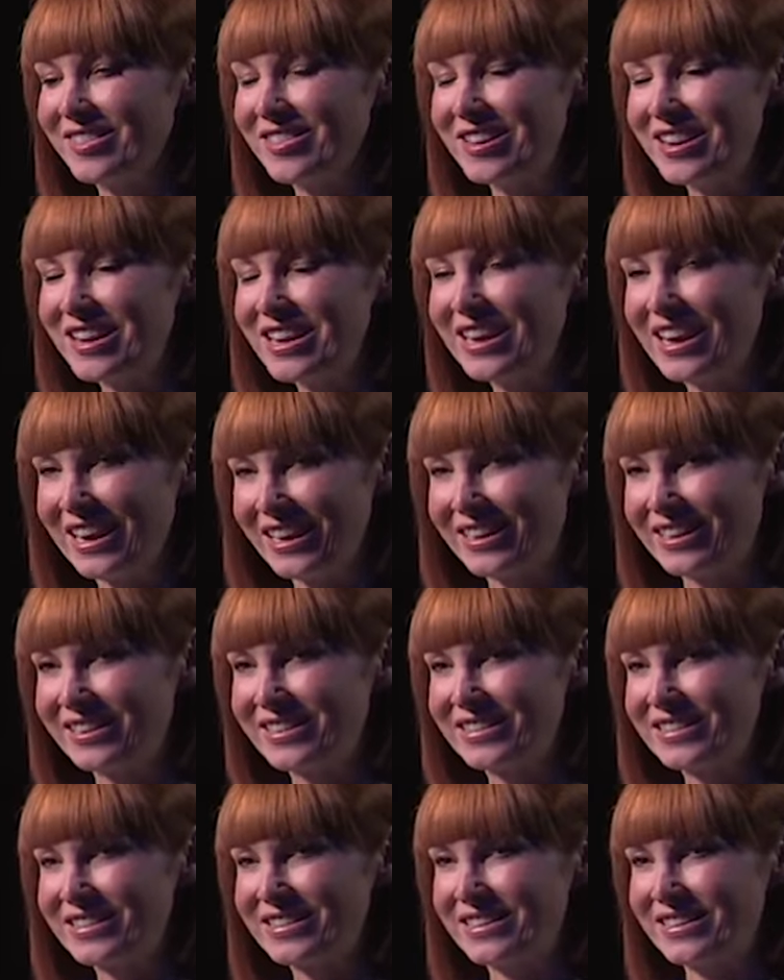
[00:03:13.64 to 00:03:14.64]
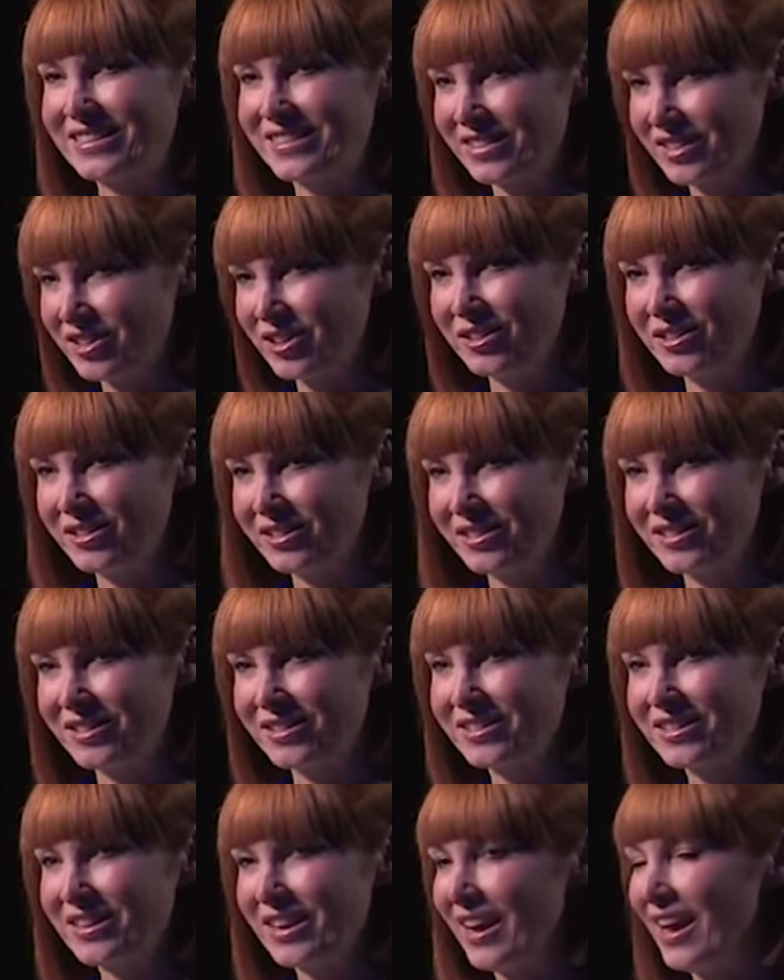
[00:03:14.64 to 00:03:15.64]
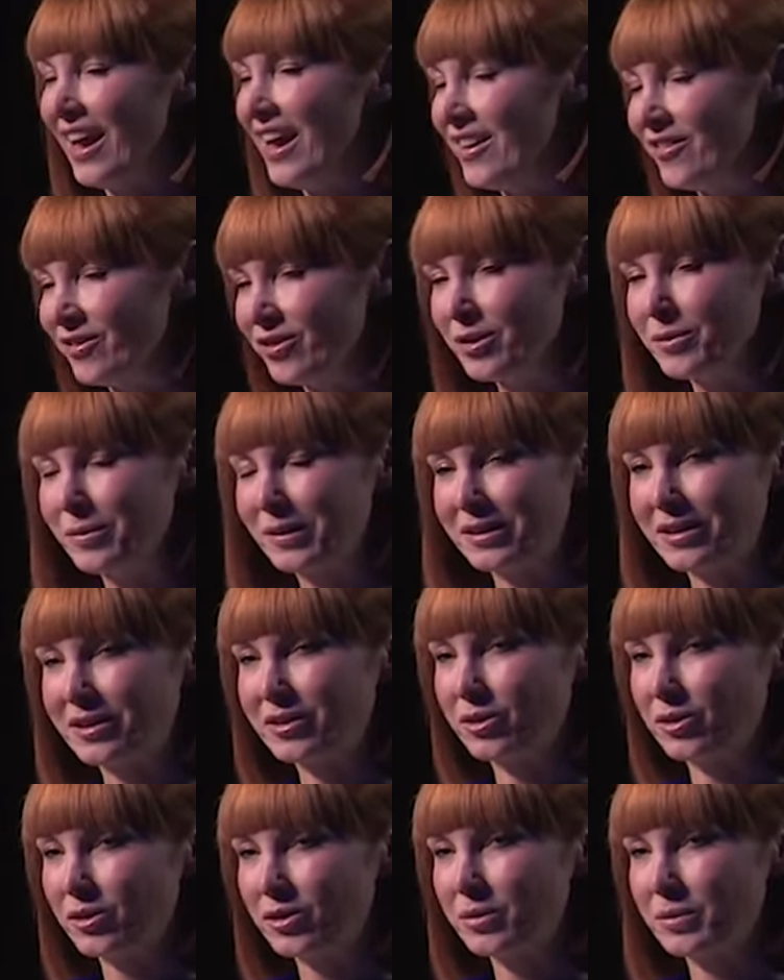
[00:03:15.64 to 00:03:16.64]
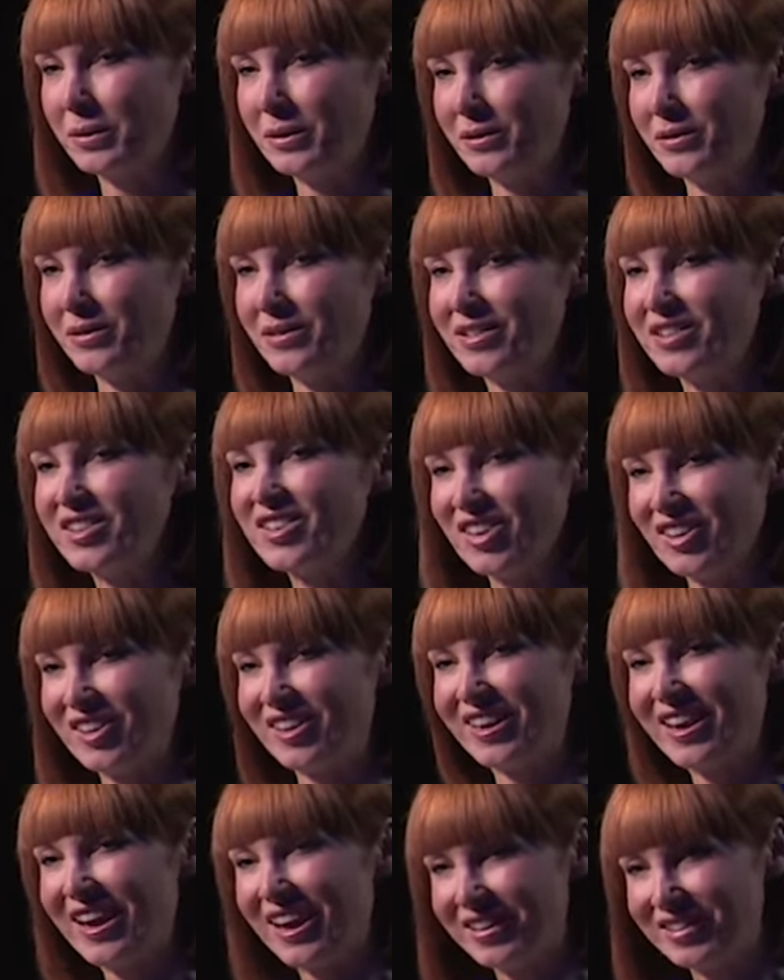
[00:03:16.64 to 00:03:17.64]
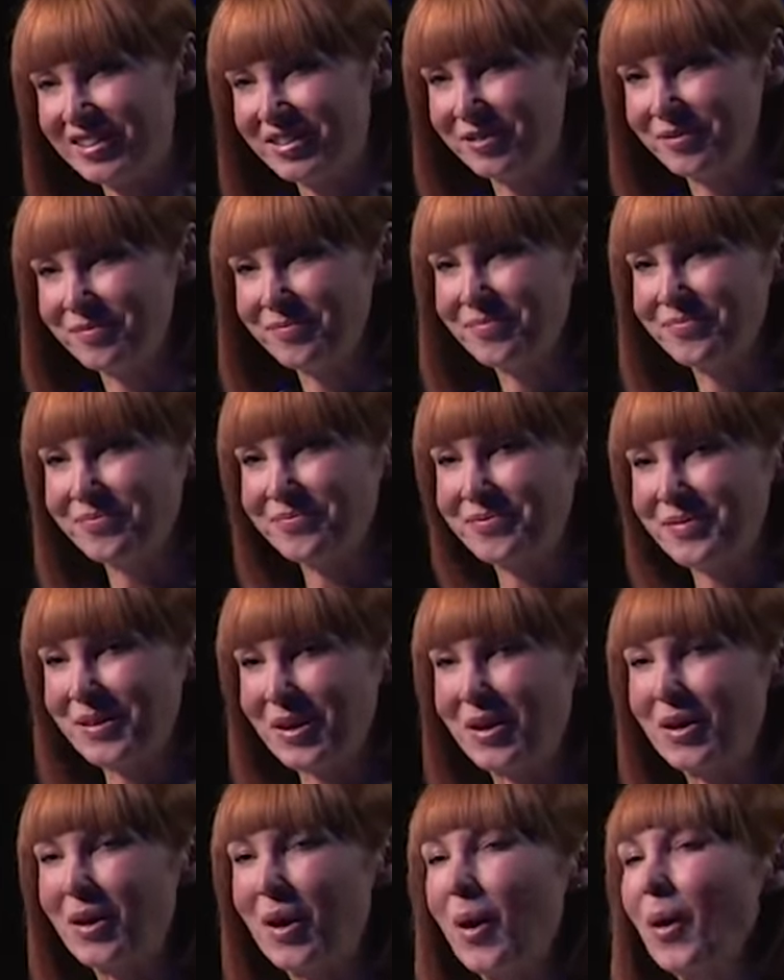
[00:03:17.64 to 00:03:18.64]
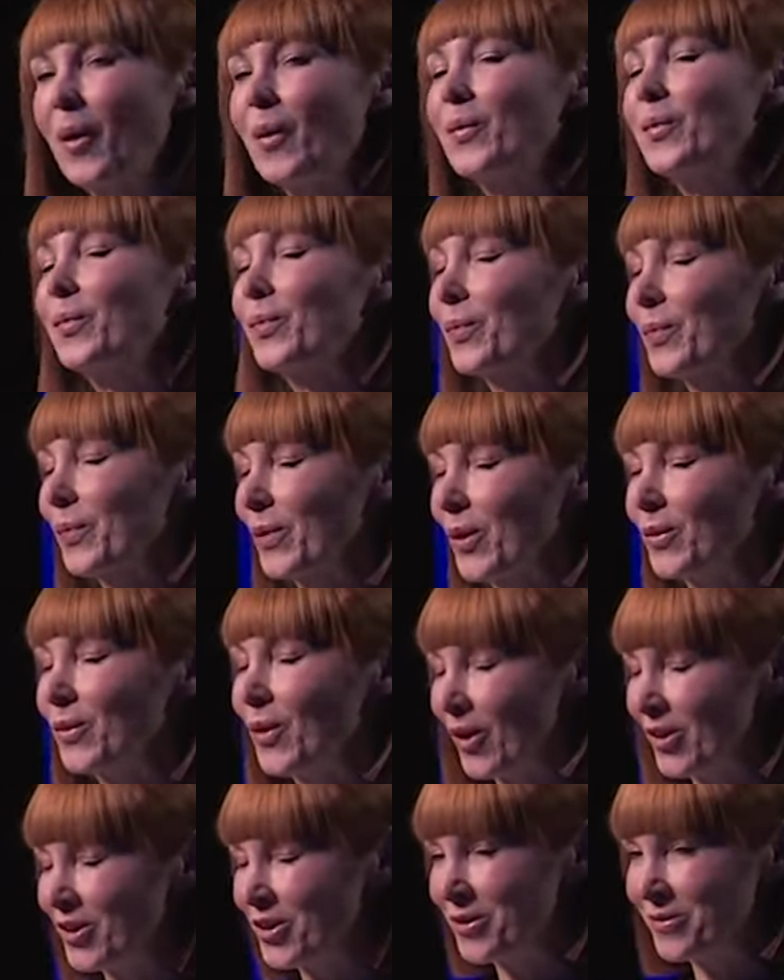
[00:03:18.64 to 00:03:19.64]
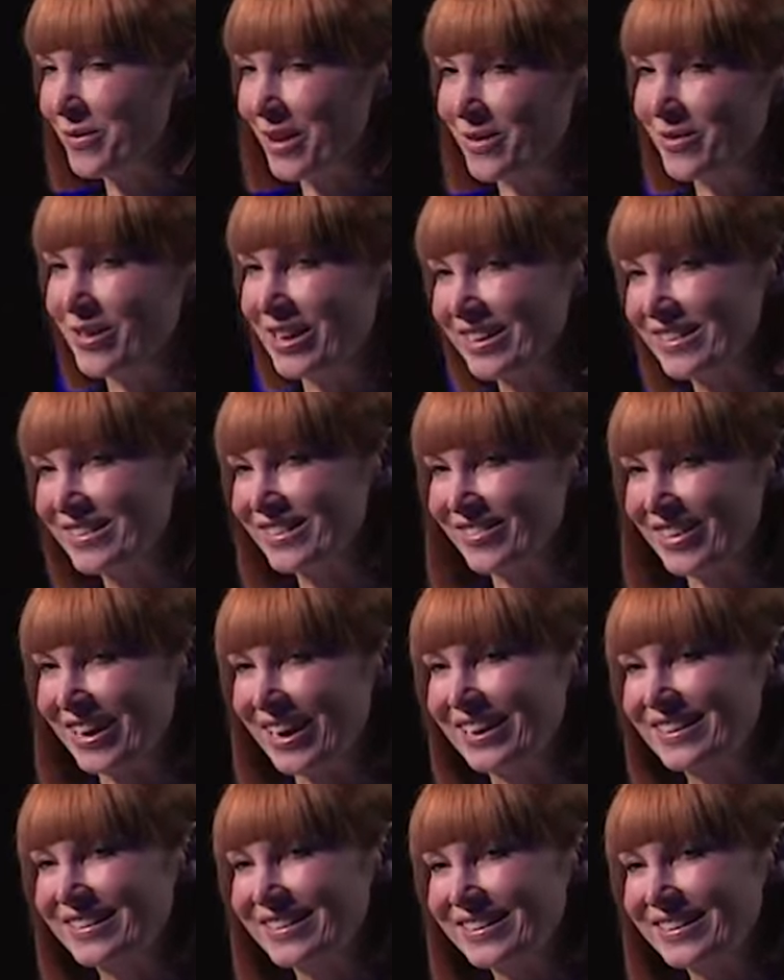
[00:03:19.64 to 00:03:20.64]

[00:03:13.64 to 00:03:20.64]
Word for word: three gigs in Scotland that everybody talks about Stirling Castle. Ah. What are your memories of that?